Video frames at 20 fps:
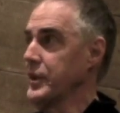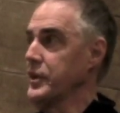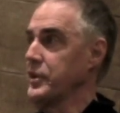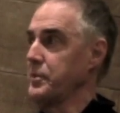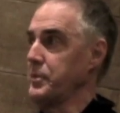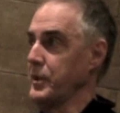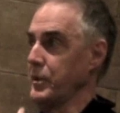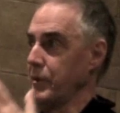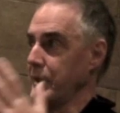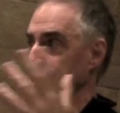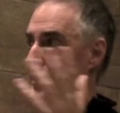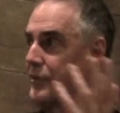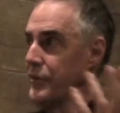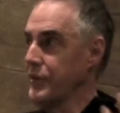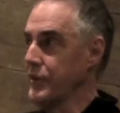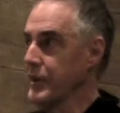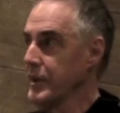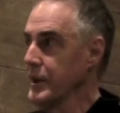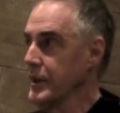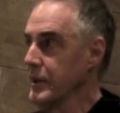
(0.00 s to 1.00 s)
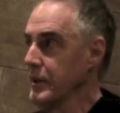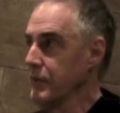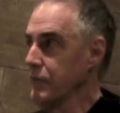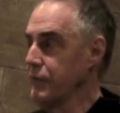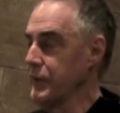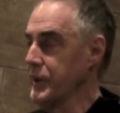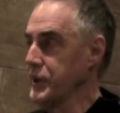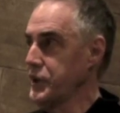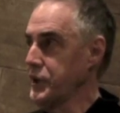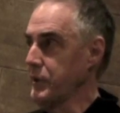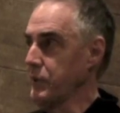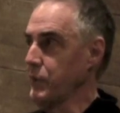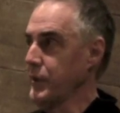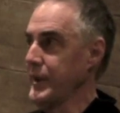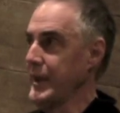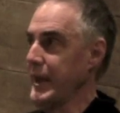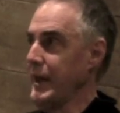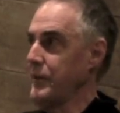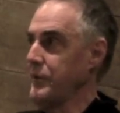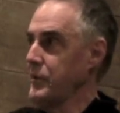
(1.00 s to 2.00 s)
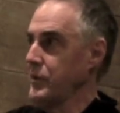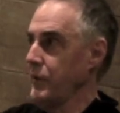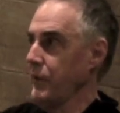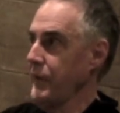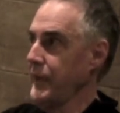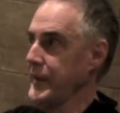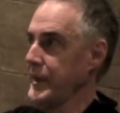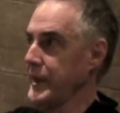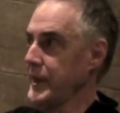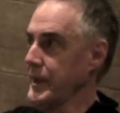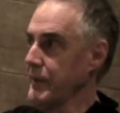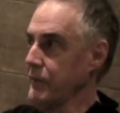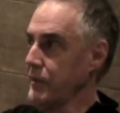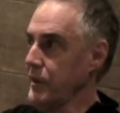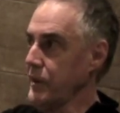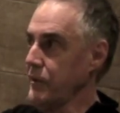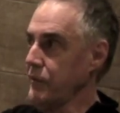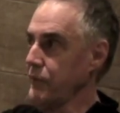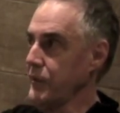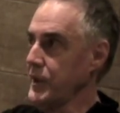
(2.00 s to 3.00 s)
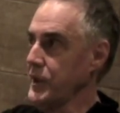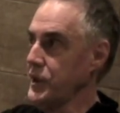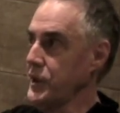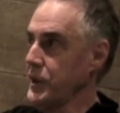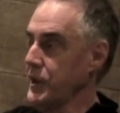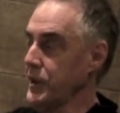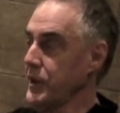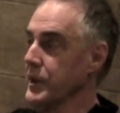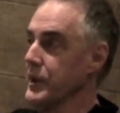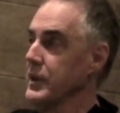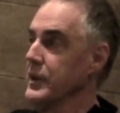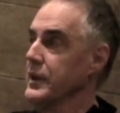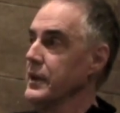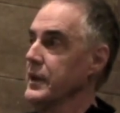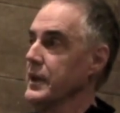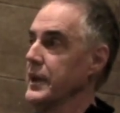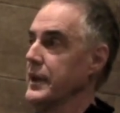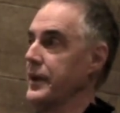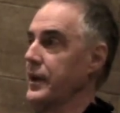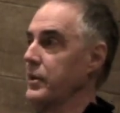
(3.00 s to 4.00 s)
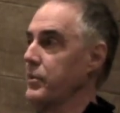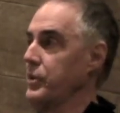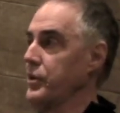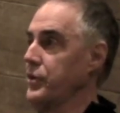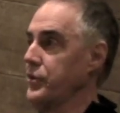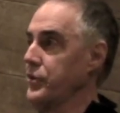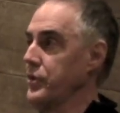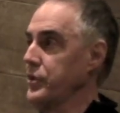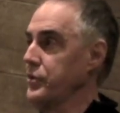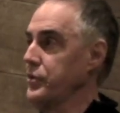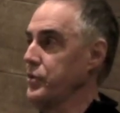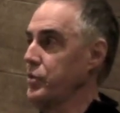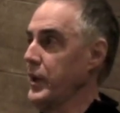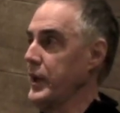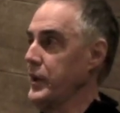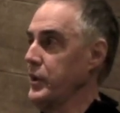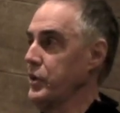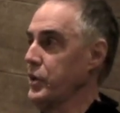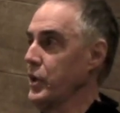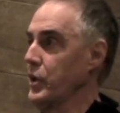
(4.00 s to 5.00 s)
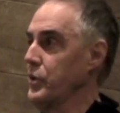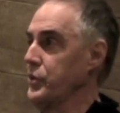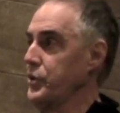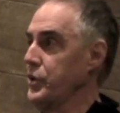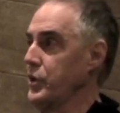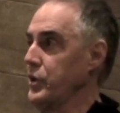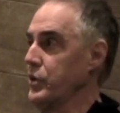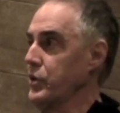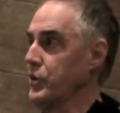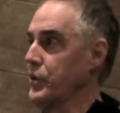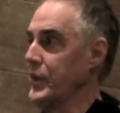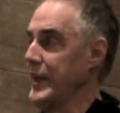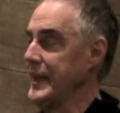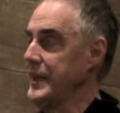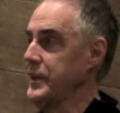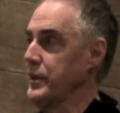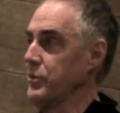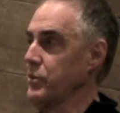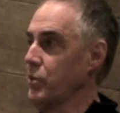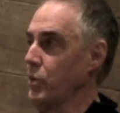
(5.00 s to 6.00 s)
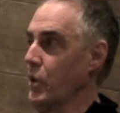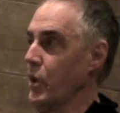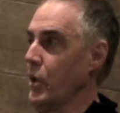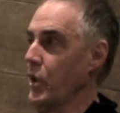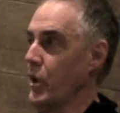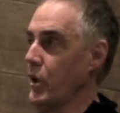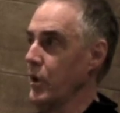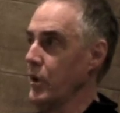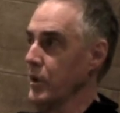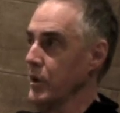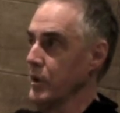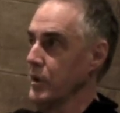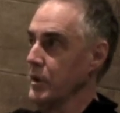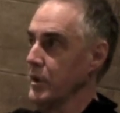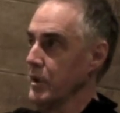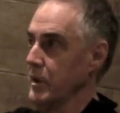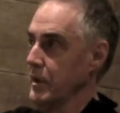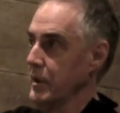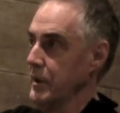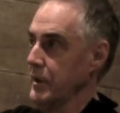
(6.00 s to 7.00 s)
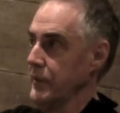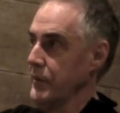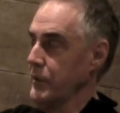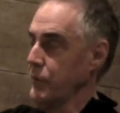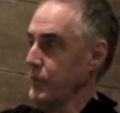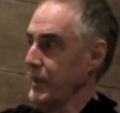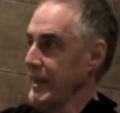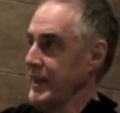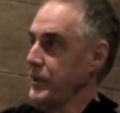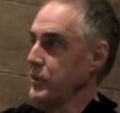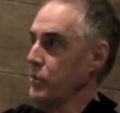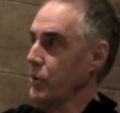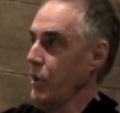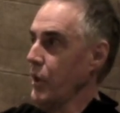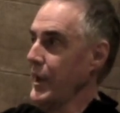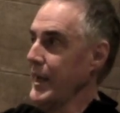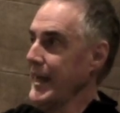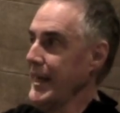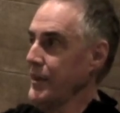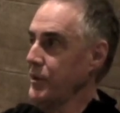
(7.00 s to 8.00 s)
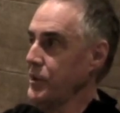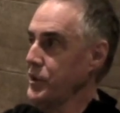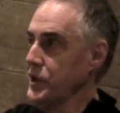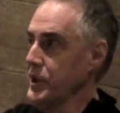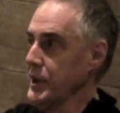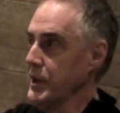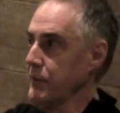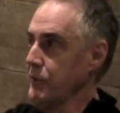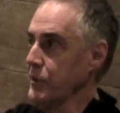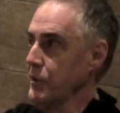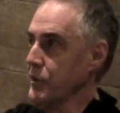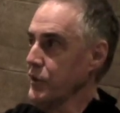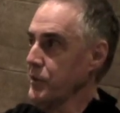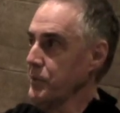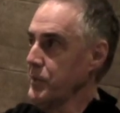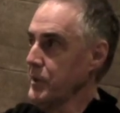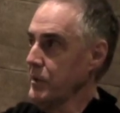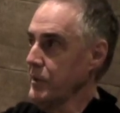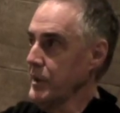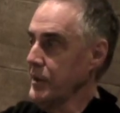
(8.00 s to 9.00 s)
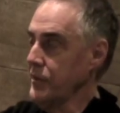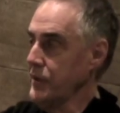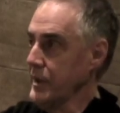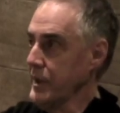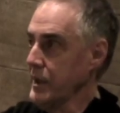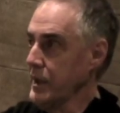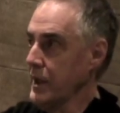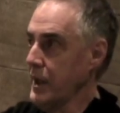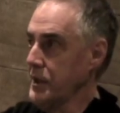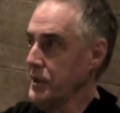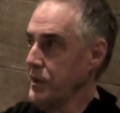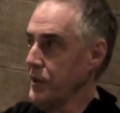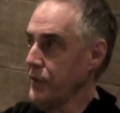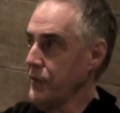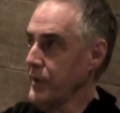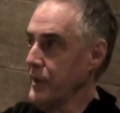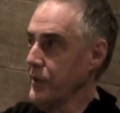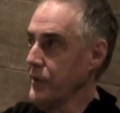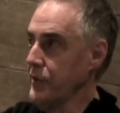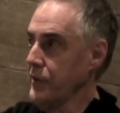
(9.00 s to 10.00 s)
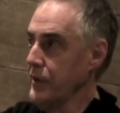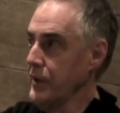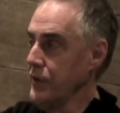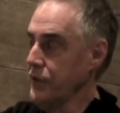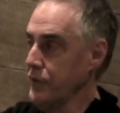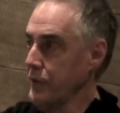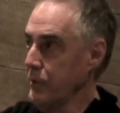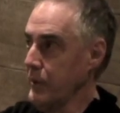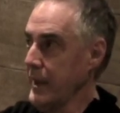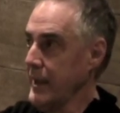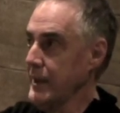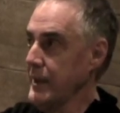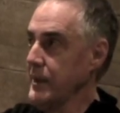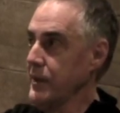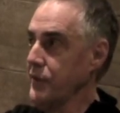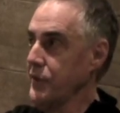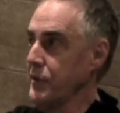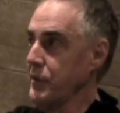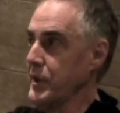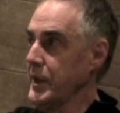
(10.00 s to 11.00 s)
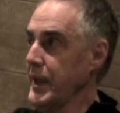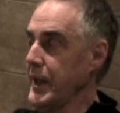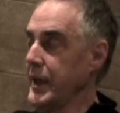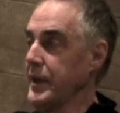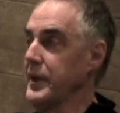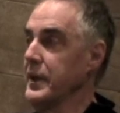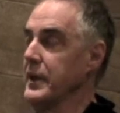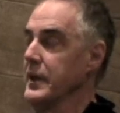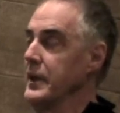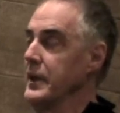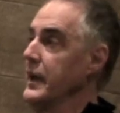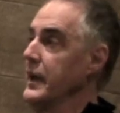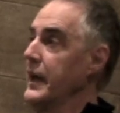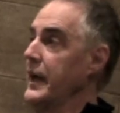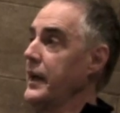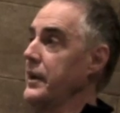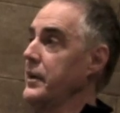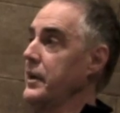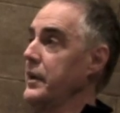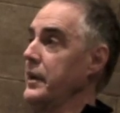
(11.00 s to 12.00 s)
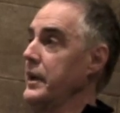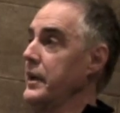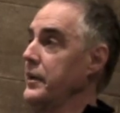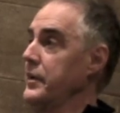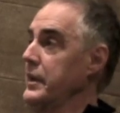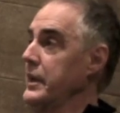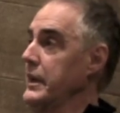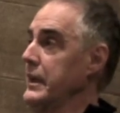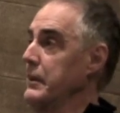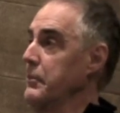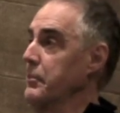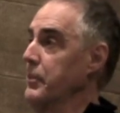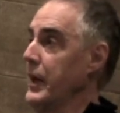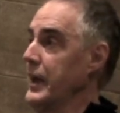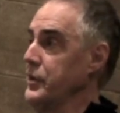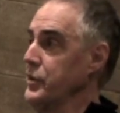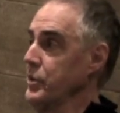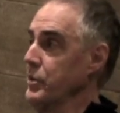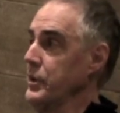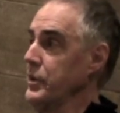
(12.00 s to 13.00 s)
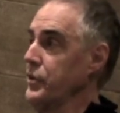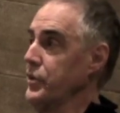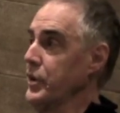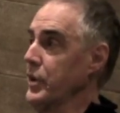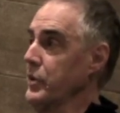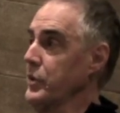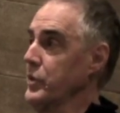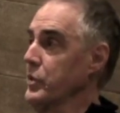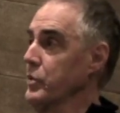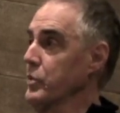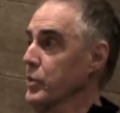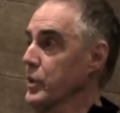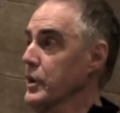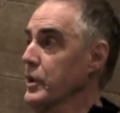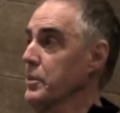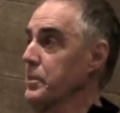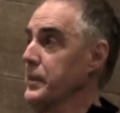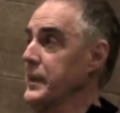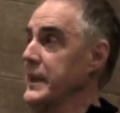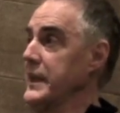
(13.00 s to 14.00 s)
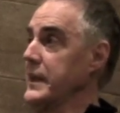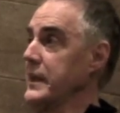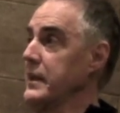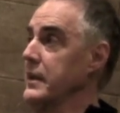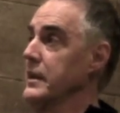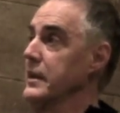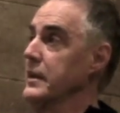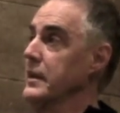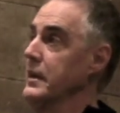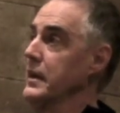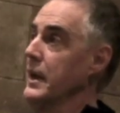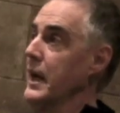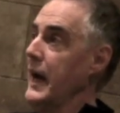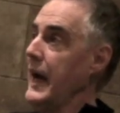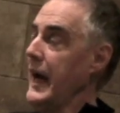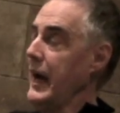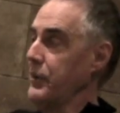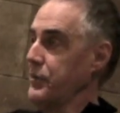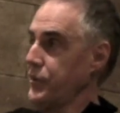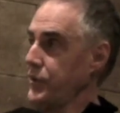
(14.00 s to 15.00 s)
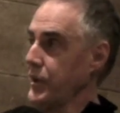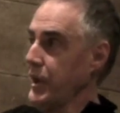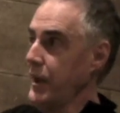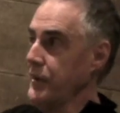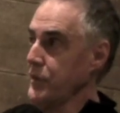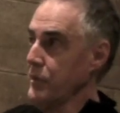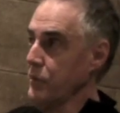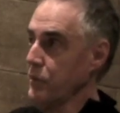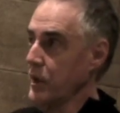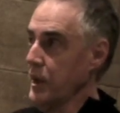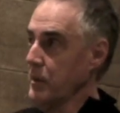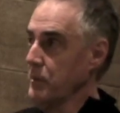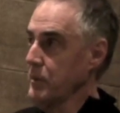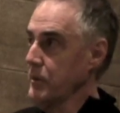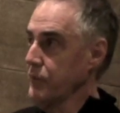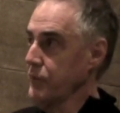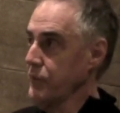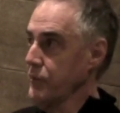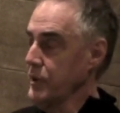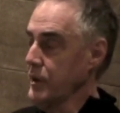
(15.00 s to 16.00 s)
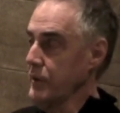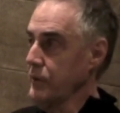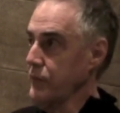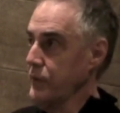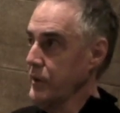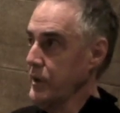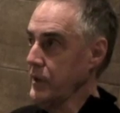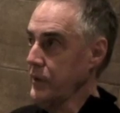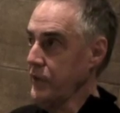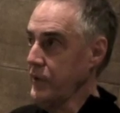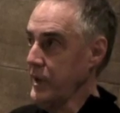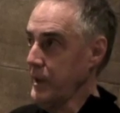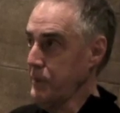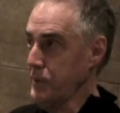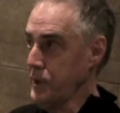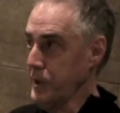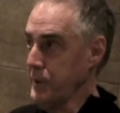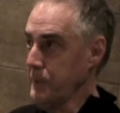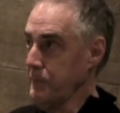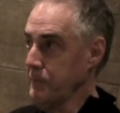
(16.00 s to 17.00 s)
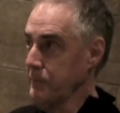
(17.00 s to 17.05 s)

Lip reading: Experience vision without thinking of it as vision. In other words, try to go to your the naked raw energy of your experience in consciousness as directly as you can. And by doing so, you will be outside the realm of conception.